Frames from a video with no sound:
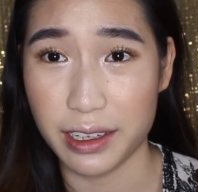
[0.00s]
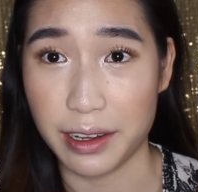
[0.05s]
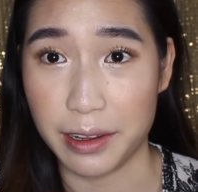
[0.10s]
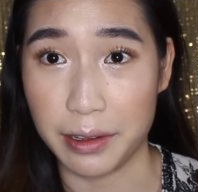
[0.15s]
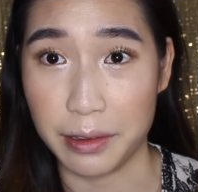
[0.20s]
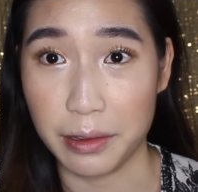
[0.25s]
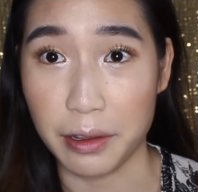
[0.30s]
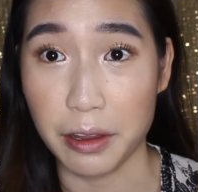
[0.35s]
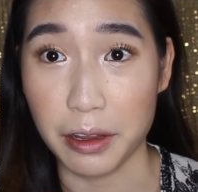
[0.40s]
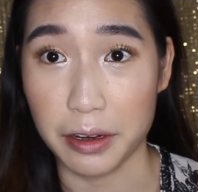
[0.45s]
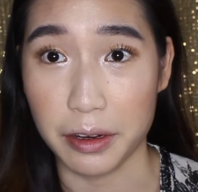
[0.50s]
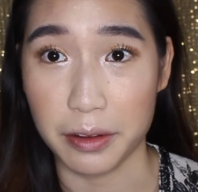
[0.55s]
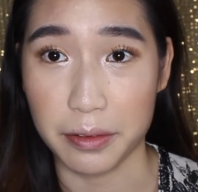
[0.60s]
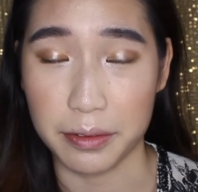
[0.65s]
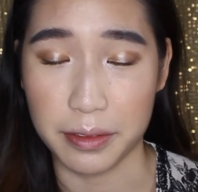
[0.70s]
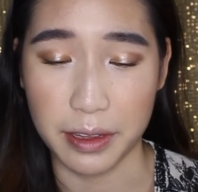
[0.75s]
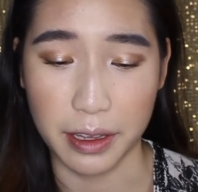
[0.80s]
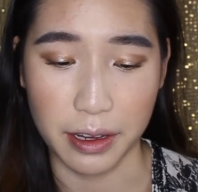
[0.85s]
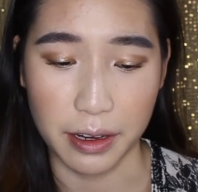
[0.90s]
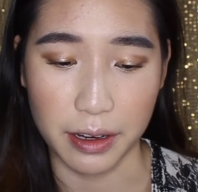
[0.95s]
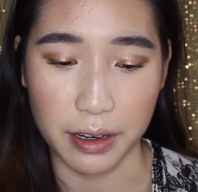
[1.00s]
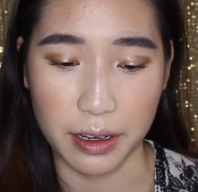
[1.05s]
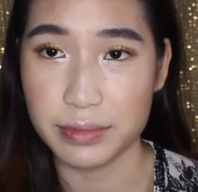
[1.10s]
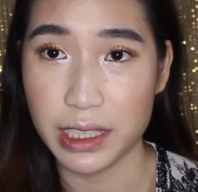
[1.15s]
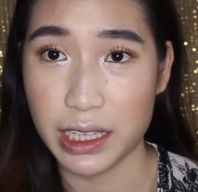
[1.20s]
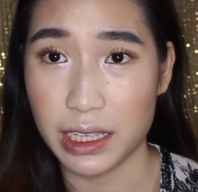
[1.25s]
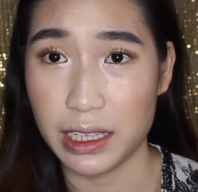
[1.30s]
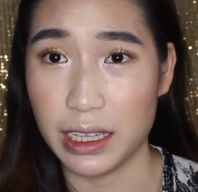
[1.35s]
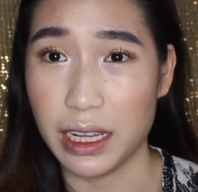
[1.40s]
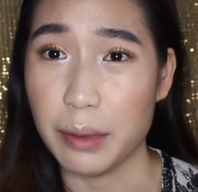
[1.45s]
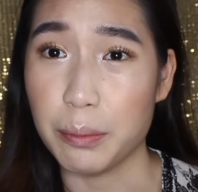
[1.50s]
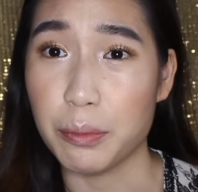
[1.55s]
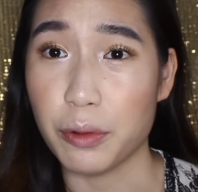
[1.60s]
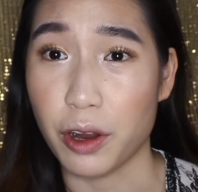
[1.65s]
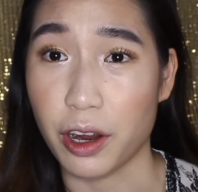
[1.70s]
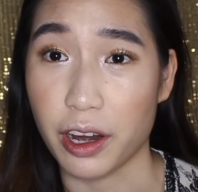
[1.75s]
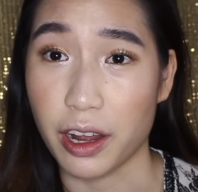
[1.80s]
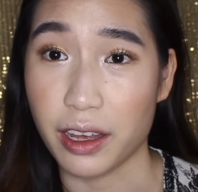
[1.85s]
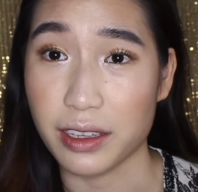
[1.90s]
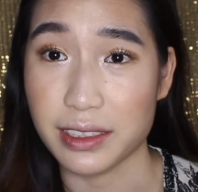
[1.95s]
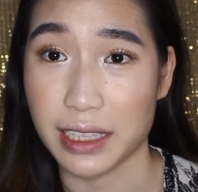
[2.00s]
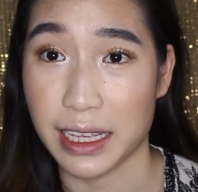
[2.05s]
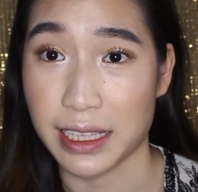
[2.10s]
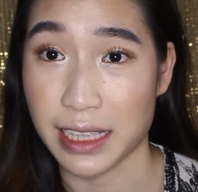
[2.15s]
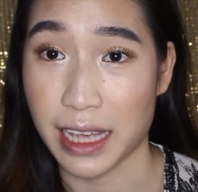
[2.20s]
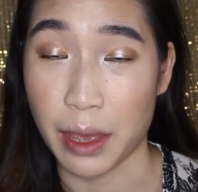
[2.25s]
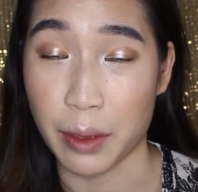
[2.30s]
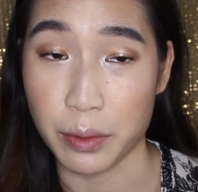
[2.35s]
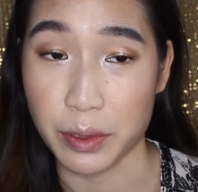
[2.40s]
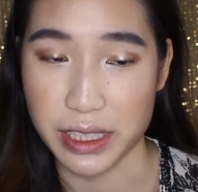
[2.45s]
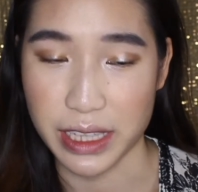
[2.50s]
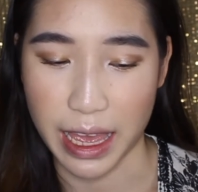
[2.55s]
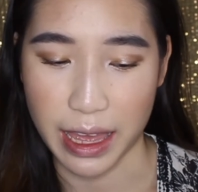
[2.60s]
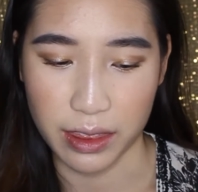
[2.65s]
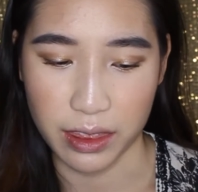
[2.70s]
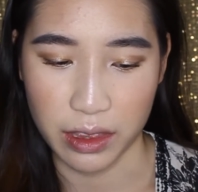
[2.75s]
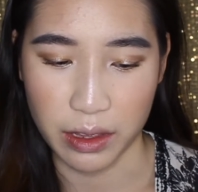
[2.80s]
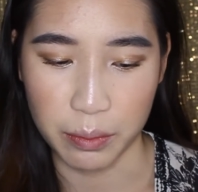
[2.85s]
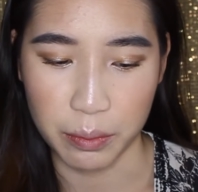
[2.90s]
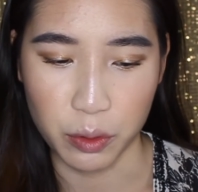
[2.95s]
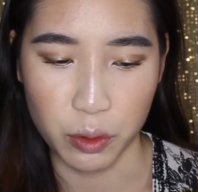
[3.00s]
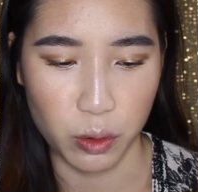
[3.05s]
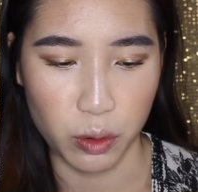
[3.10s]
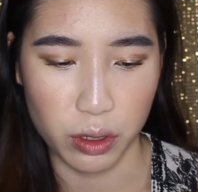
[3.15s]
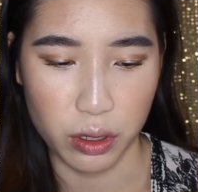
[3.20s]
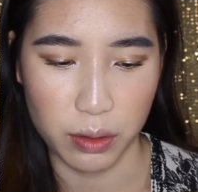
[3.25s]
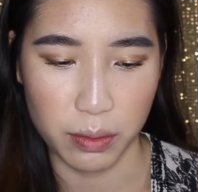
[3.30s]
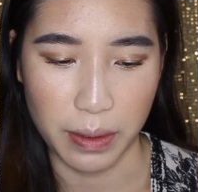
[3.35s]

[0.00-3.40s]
a lot of their lip products as I was at the booth,